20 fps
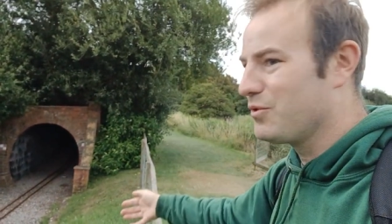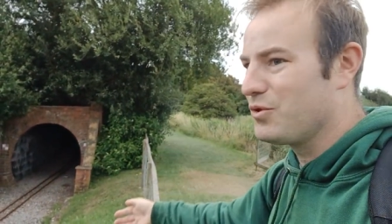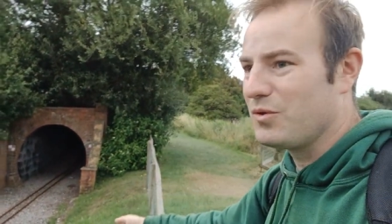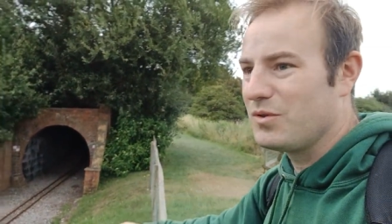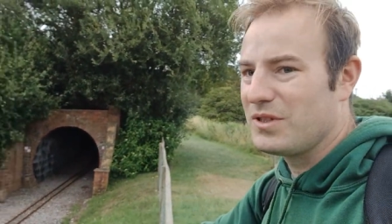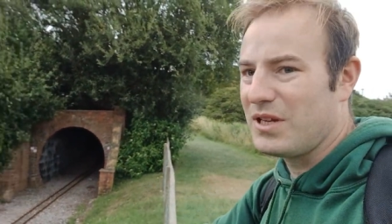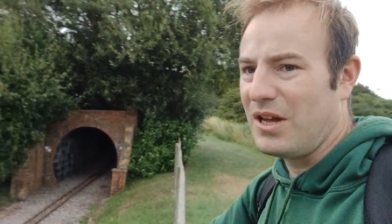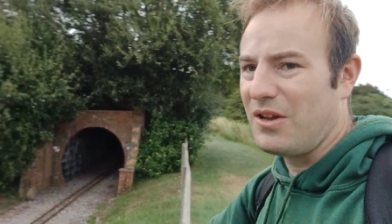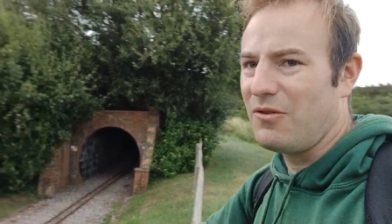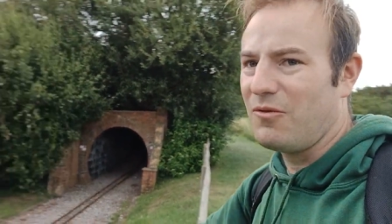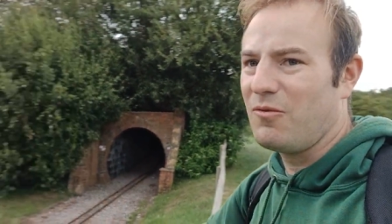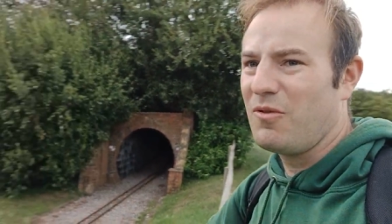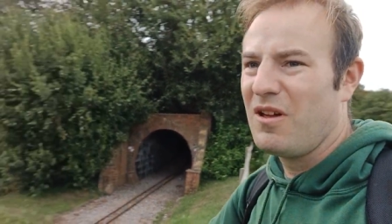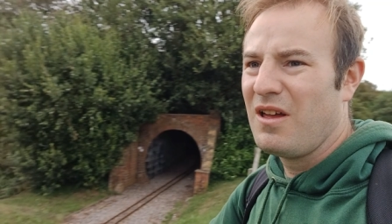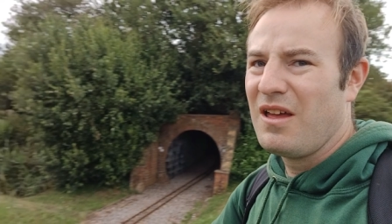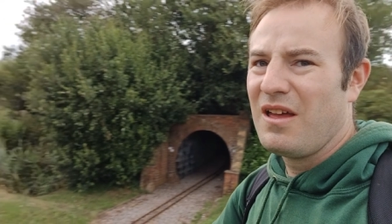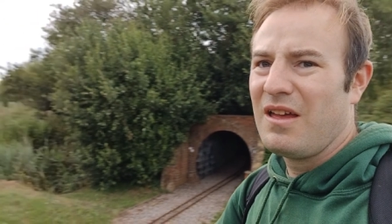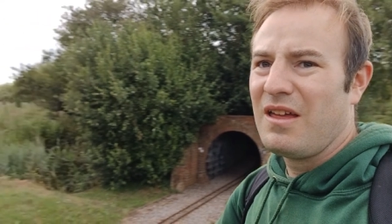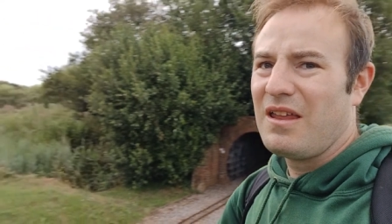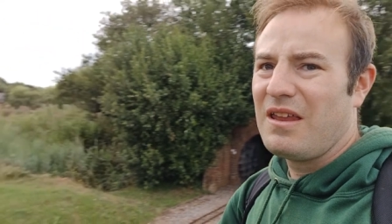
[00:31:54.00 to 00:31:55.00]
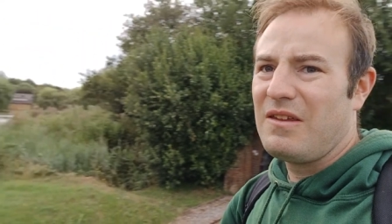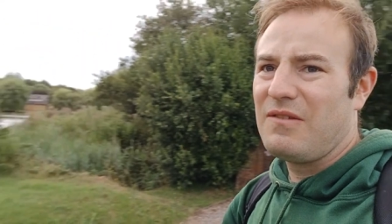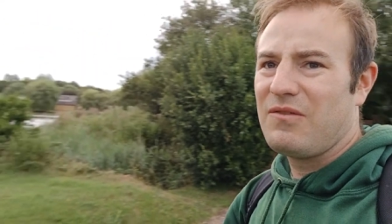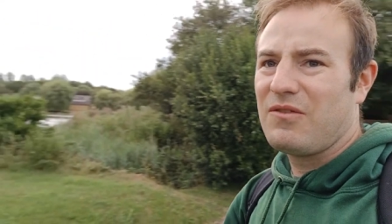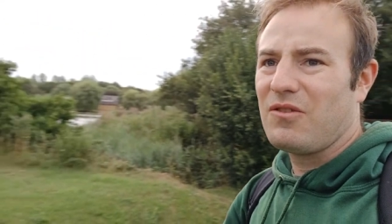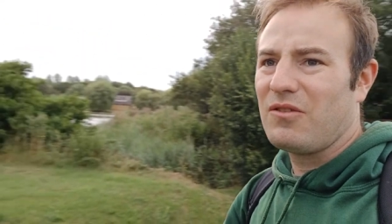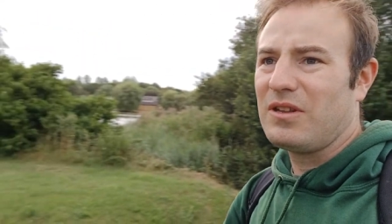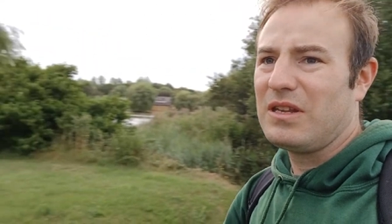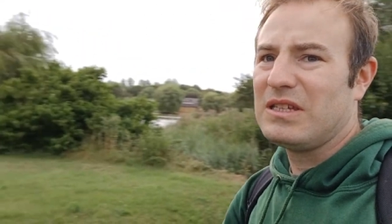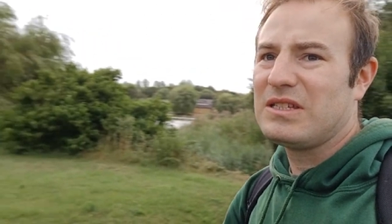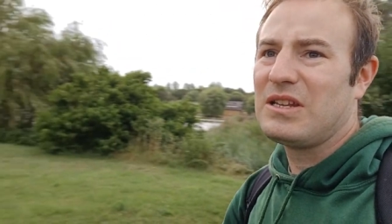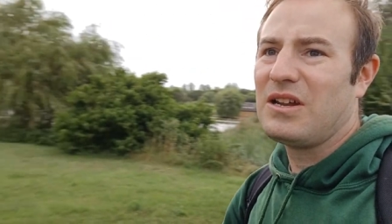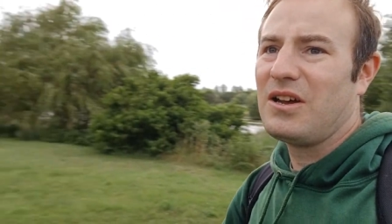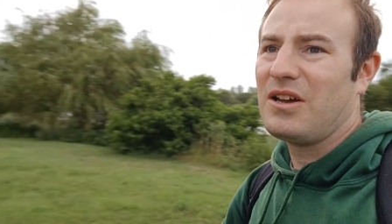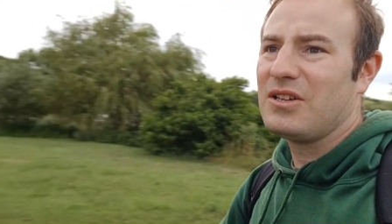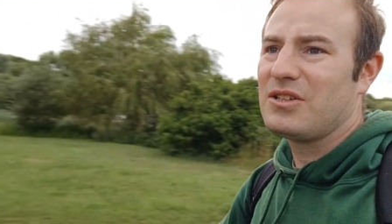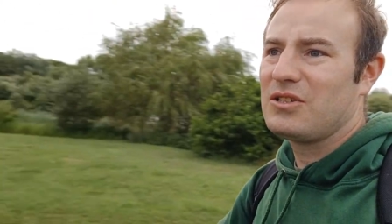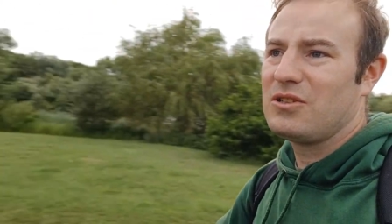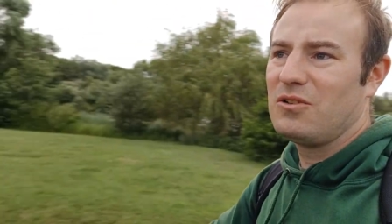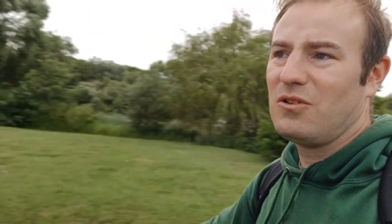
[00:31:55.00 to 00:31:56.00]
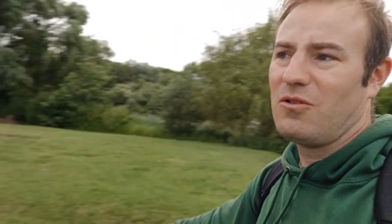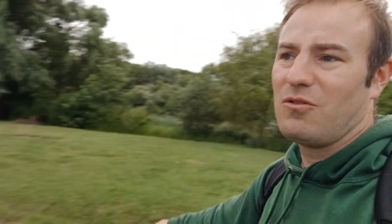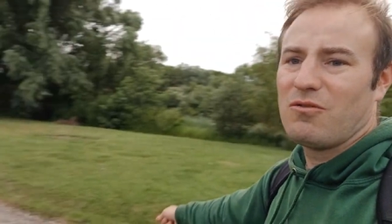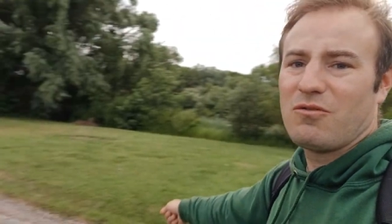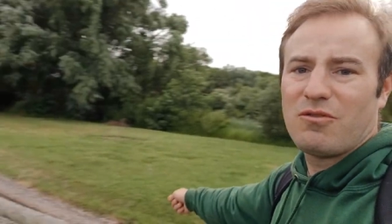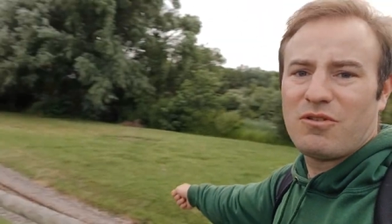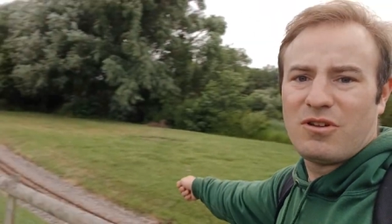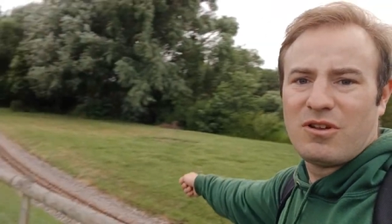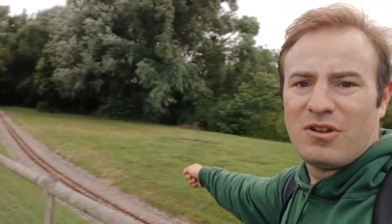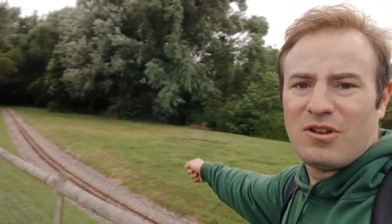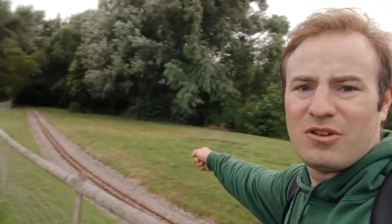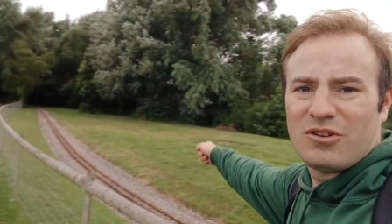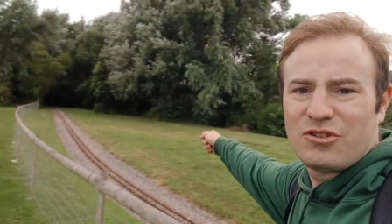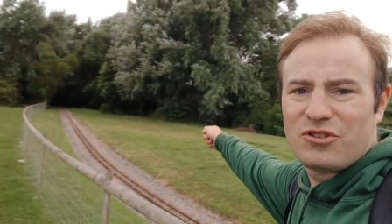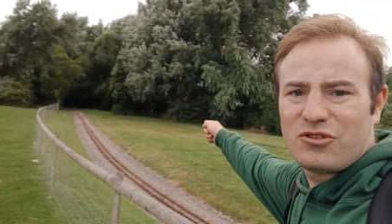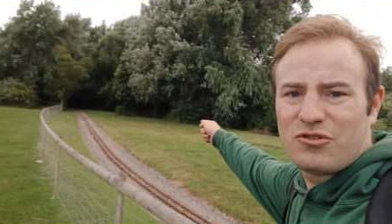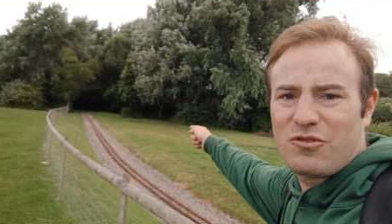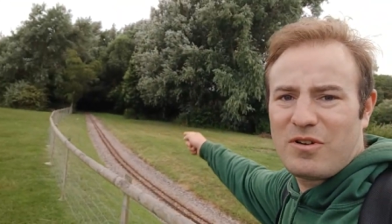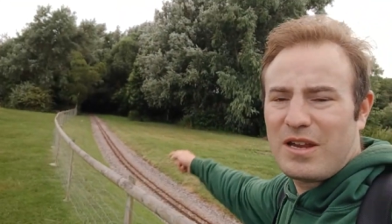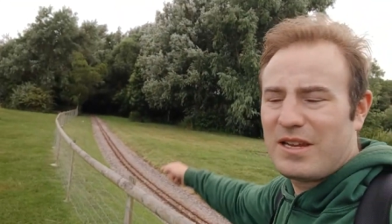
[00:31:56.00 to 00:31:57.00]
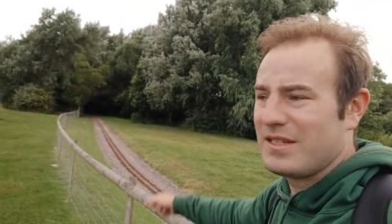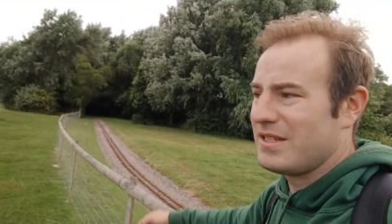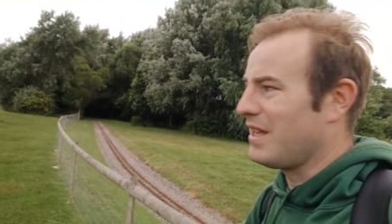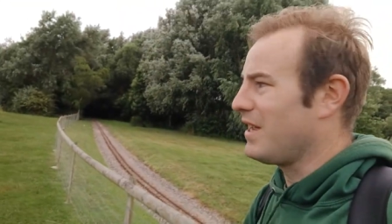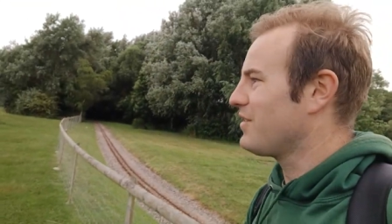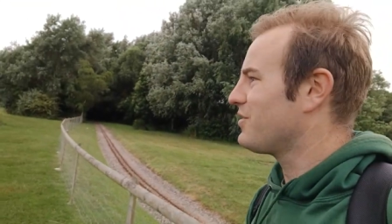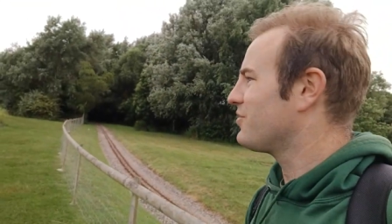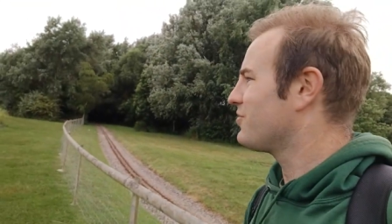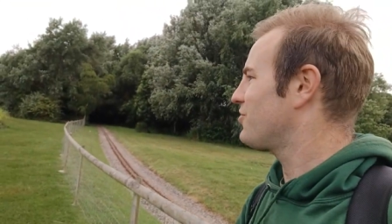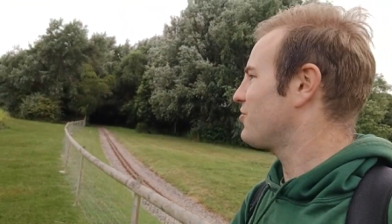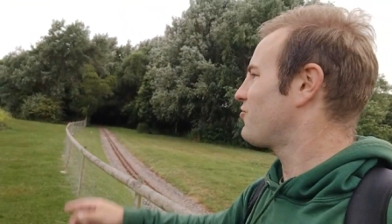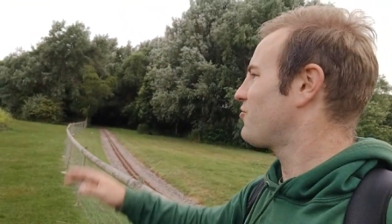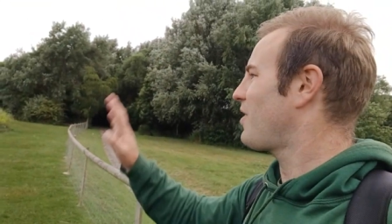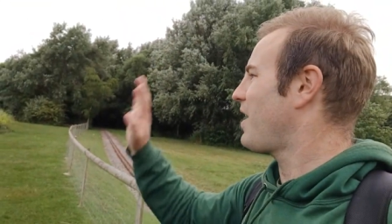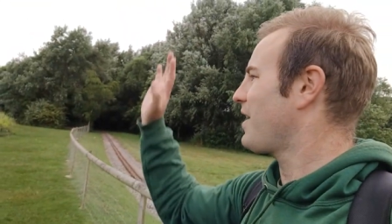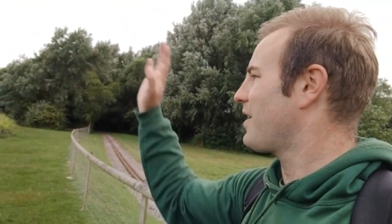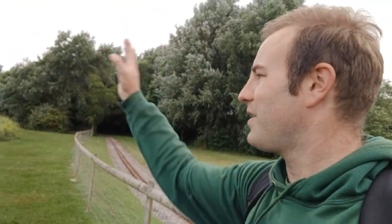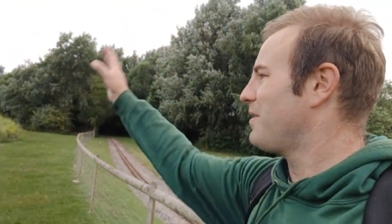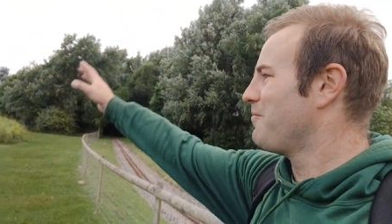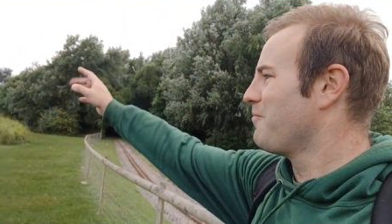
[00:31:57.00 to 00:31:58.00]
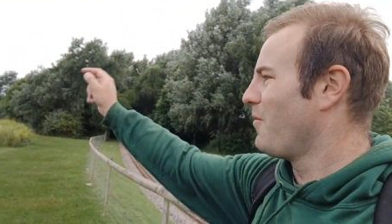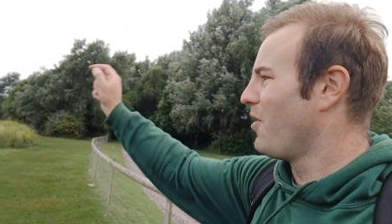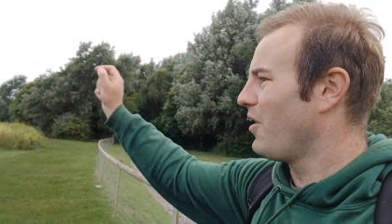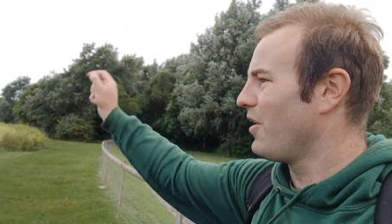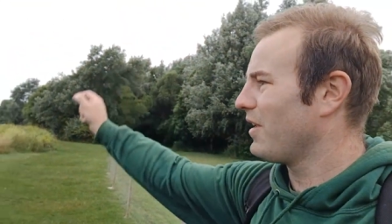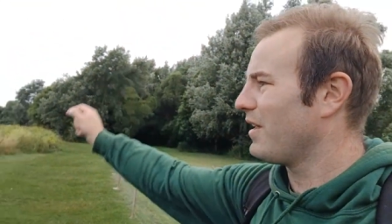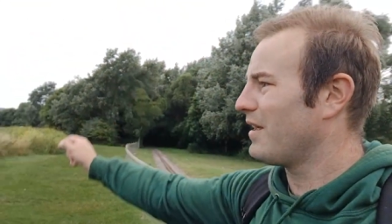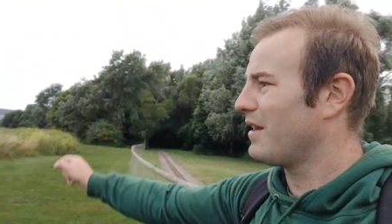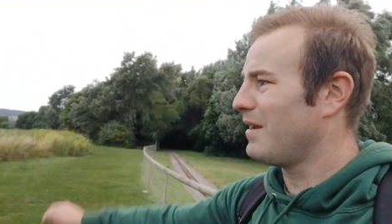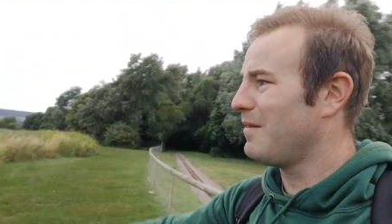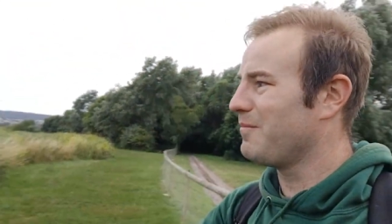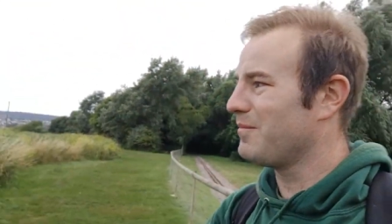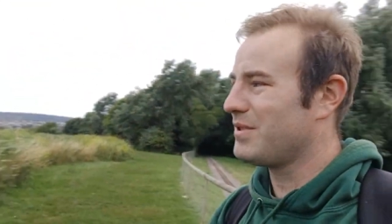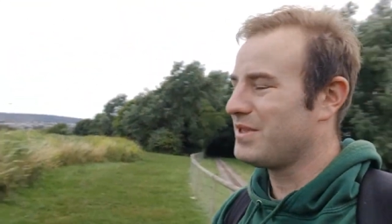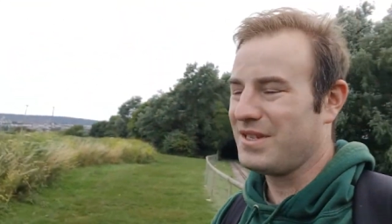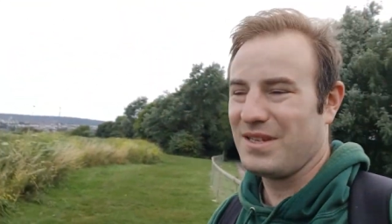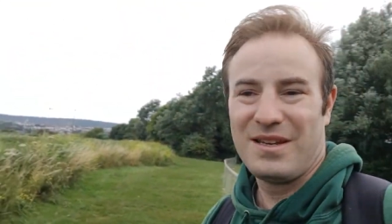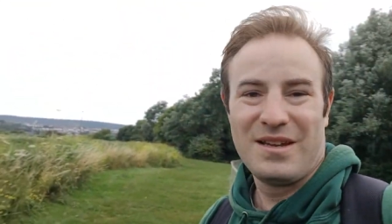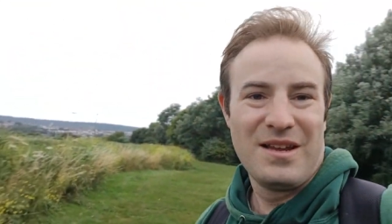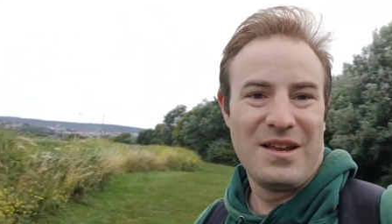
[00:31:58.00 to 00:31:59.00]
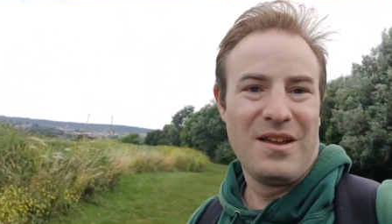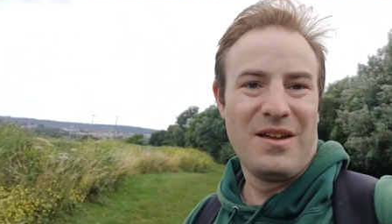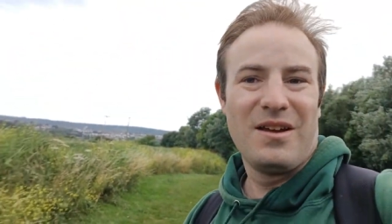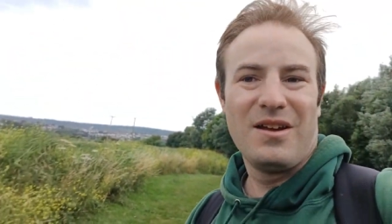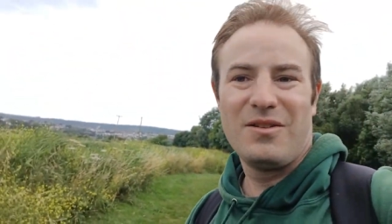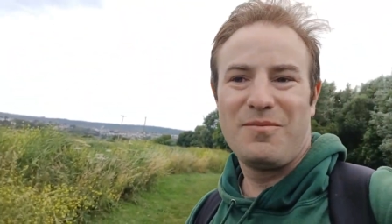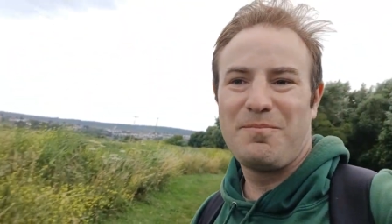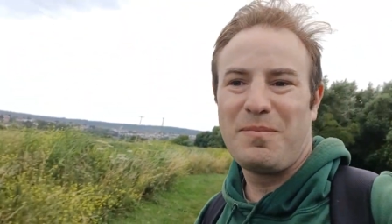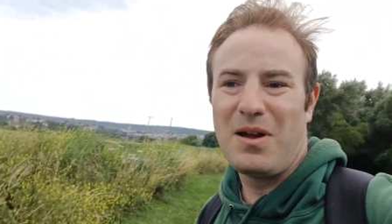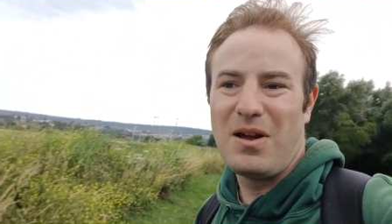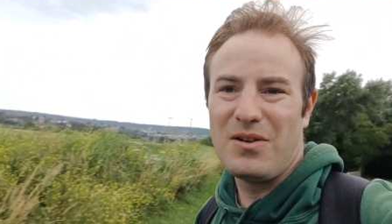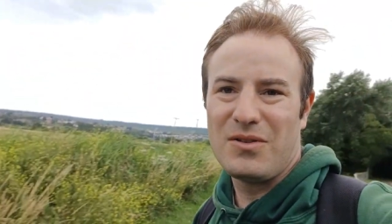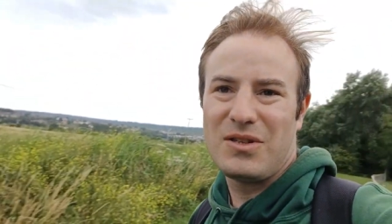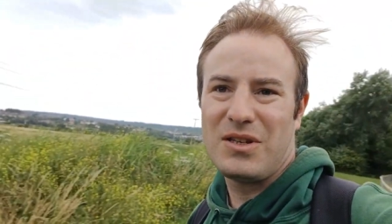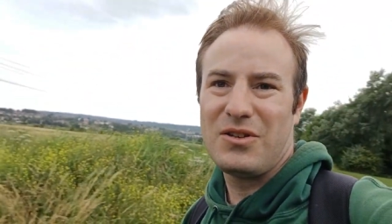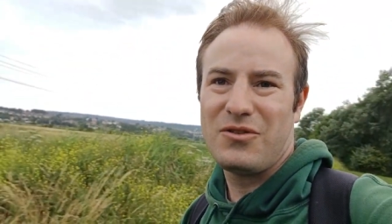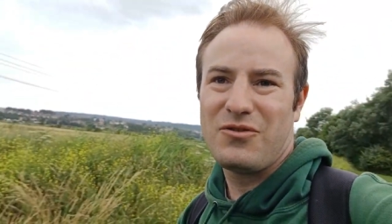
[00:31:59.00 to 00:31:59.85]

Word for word: to a tunnel, you've got these nice long straight sections of track, you might glimpse a passing